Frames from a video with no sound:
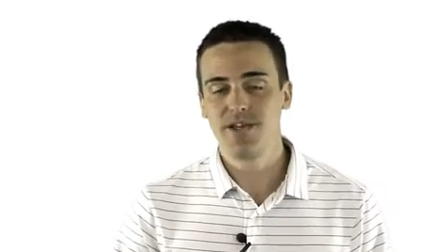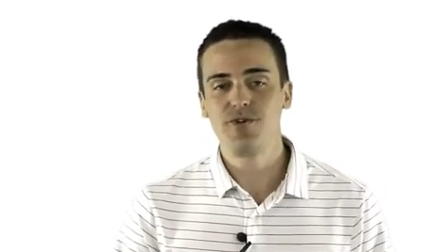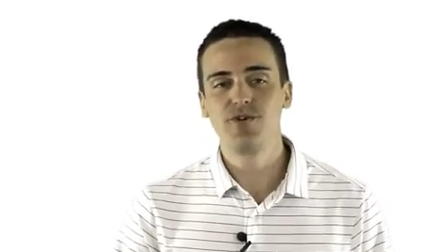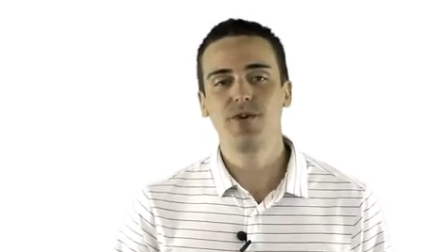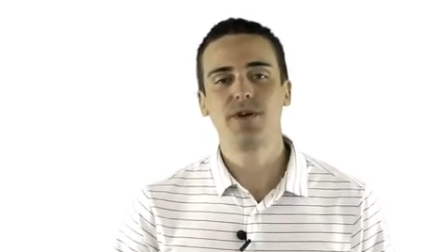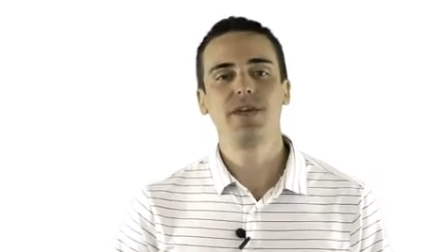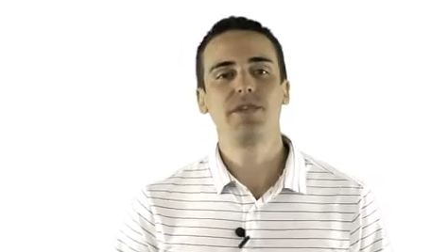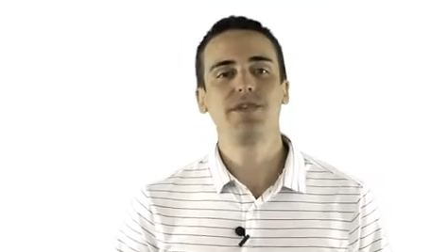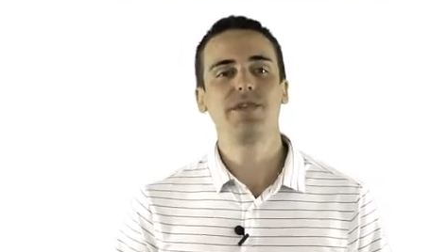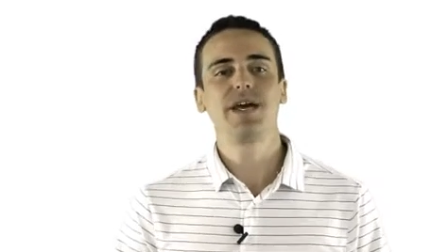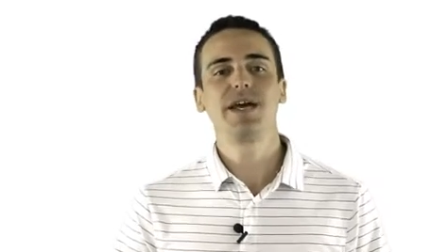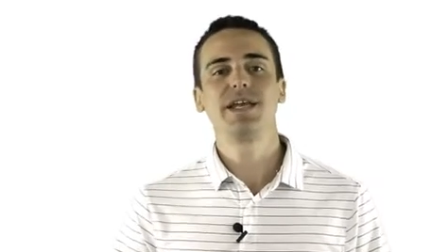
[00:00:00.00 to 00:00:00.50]
You
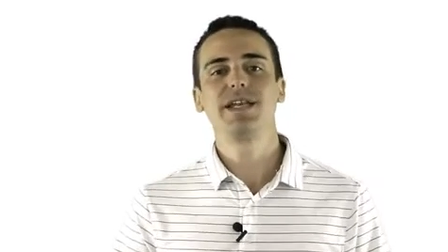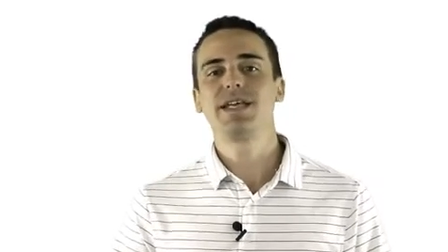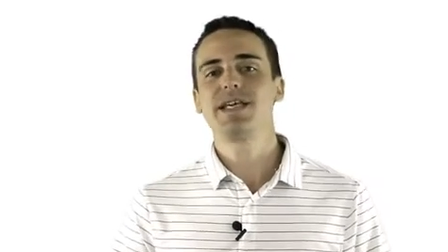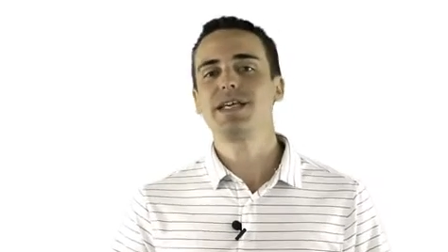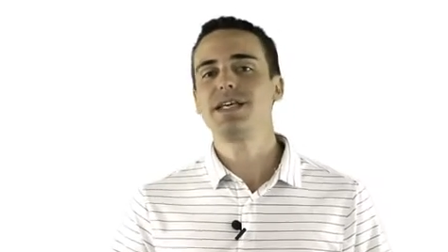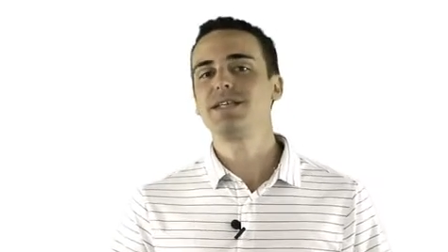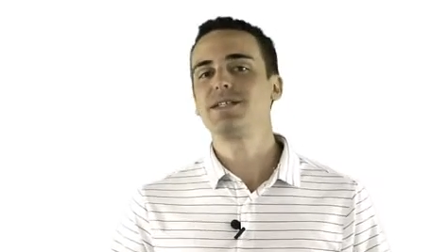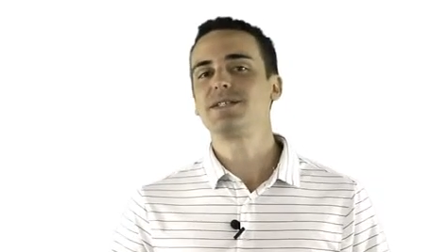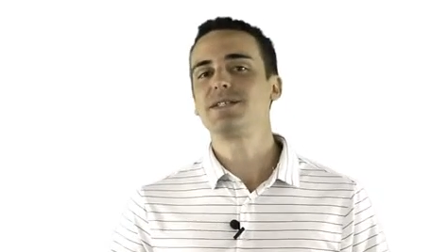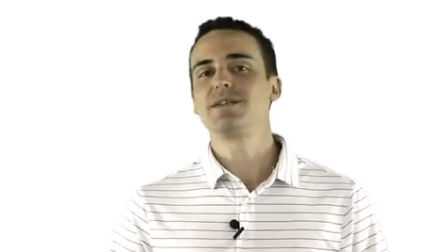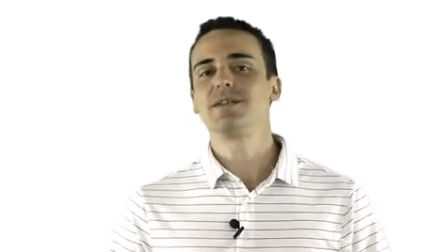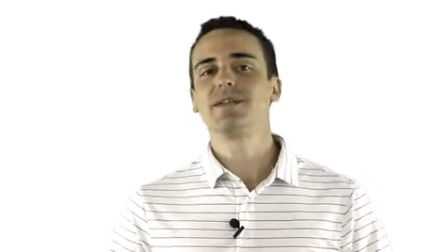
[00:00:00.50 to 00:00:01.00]
can then
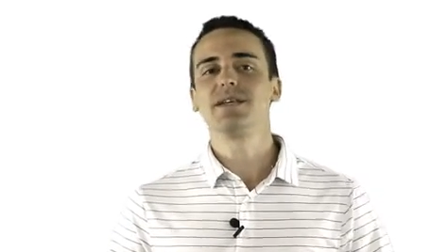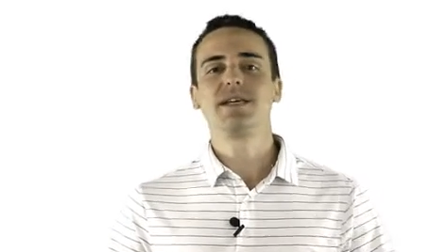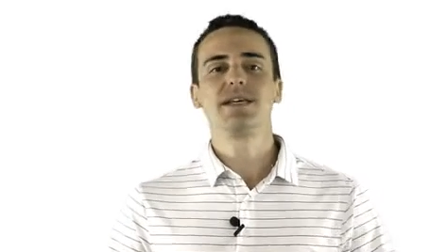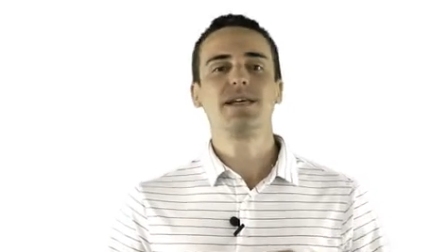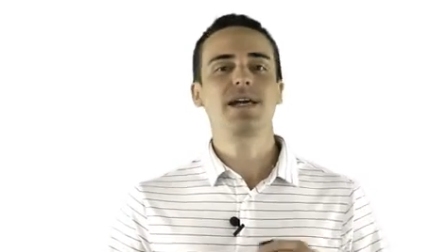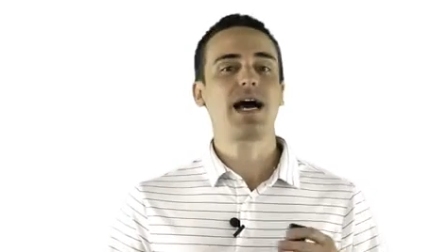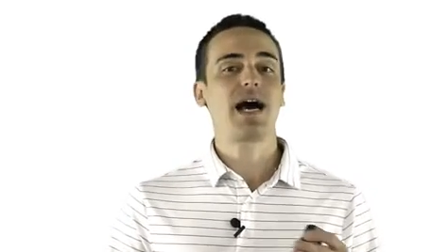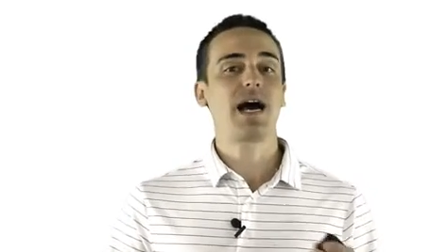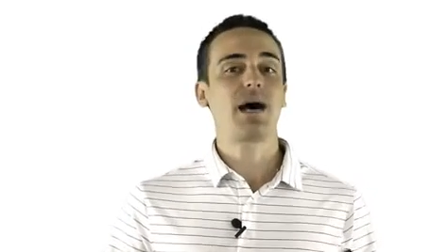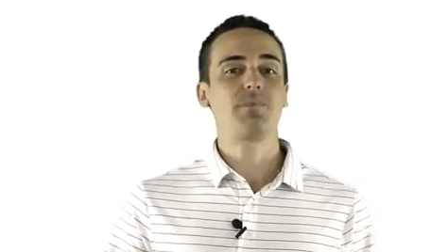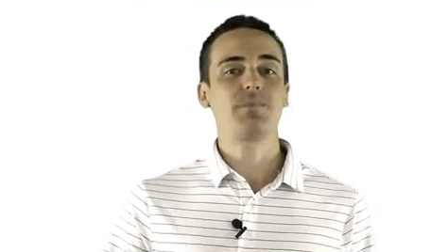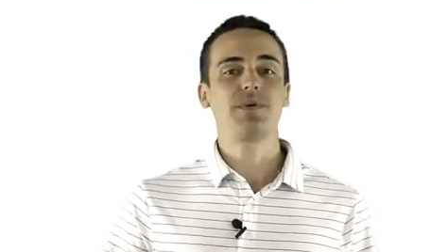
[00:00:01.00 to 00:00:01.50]
easily
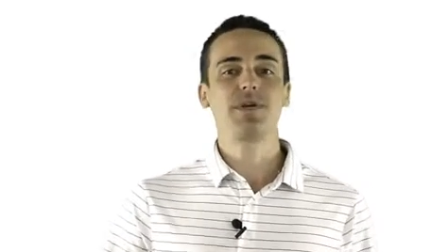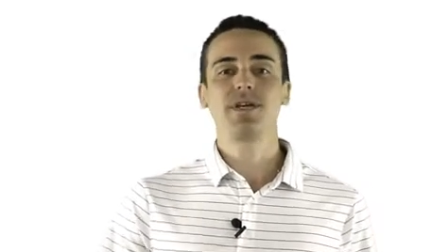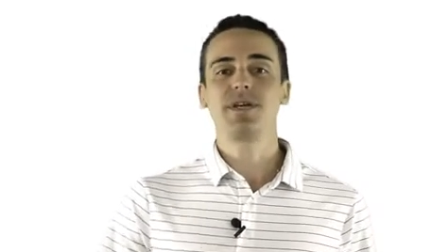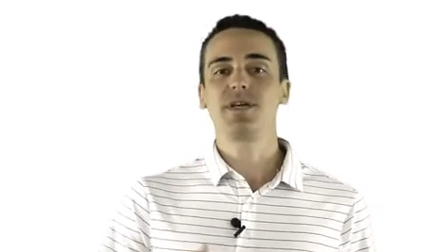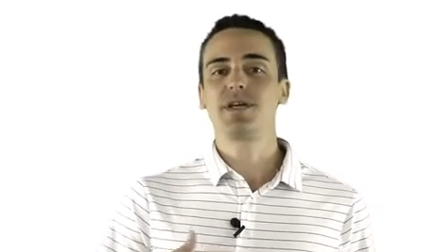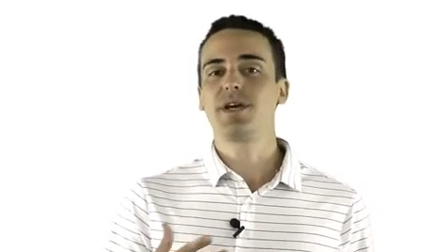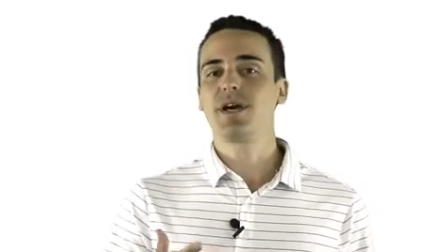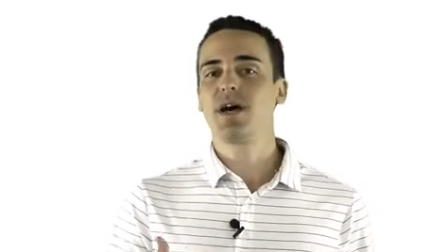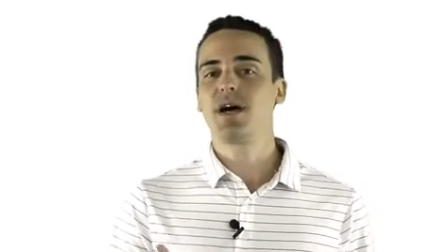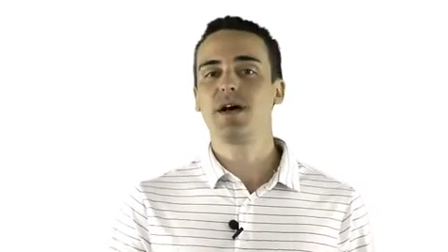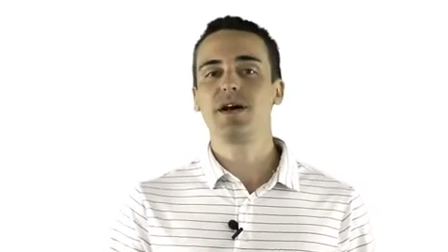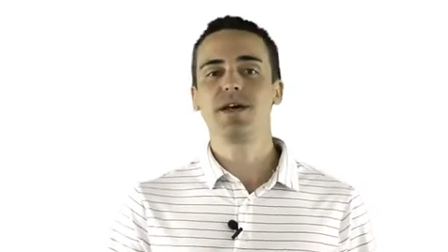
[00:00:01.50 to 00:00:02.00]
copy,
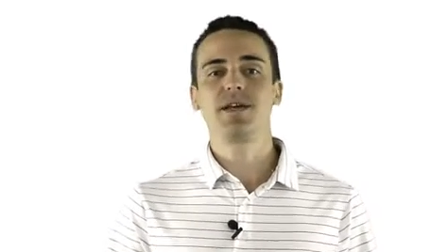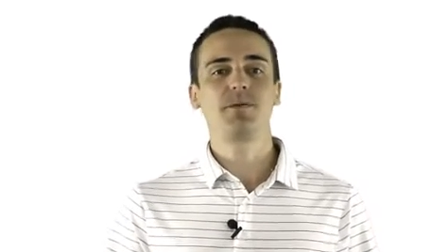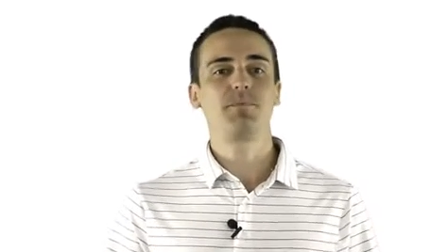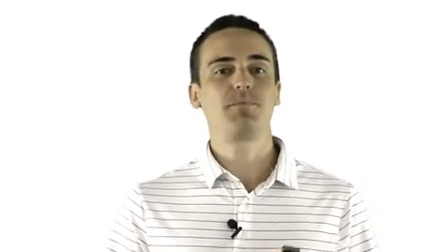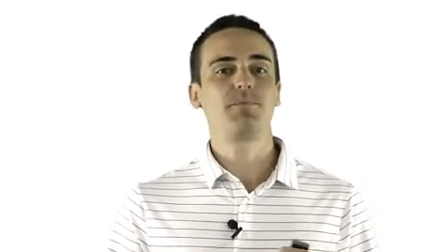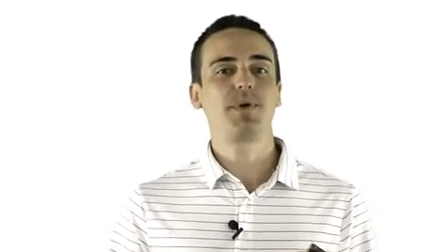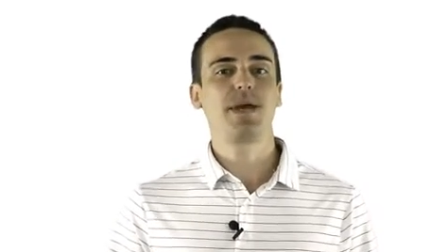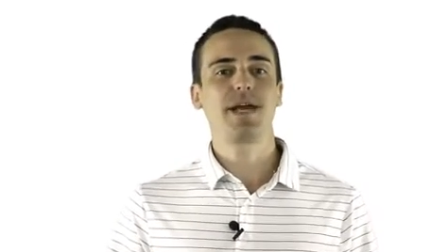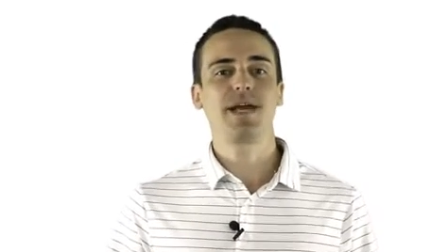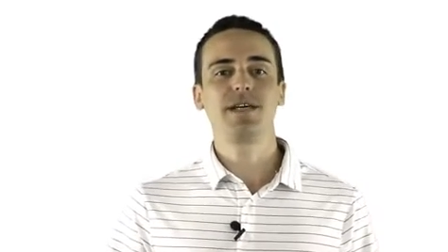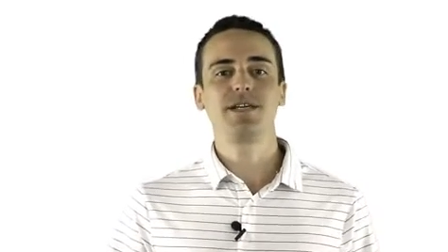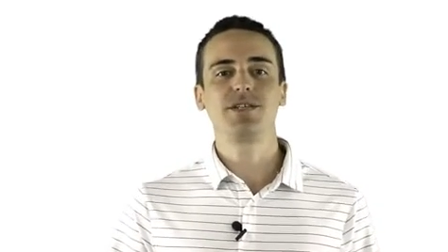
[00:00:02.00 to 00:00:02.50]
cut,
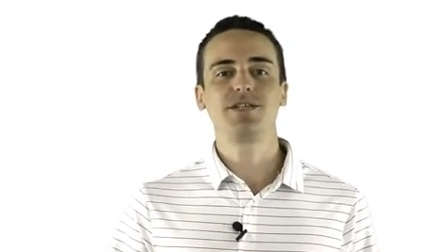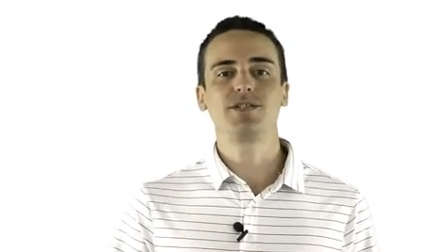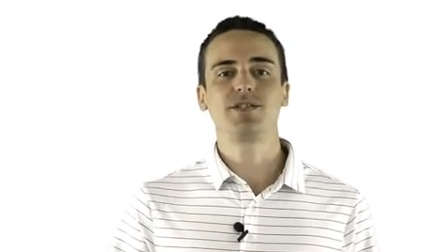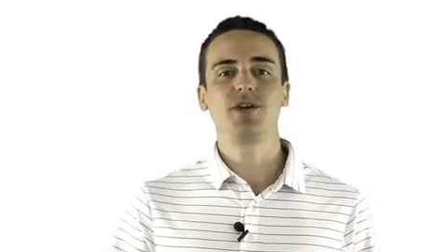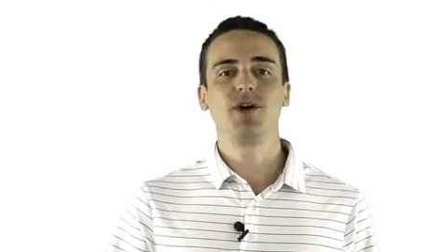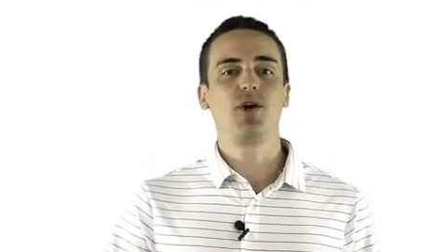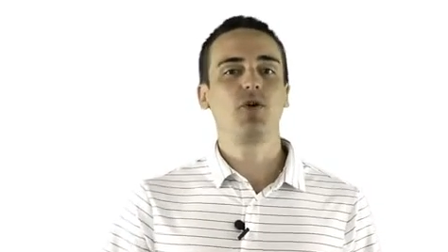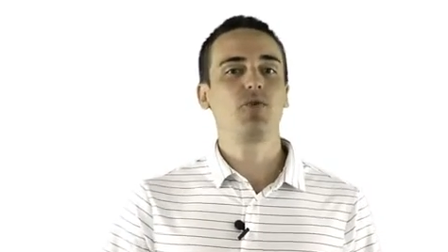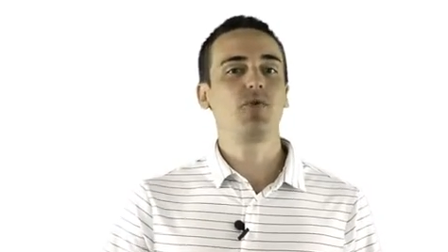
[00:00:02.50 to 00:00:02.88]
paste,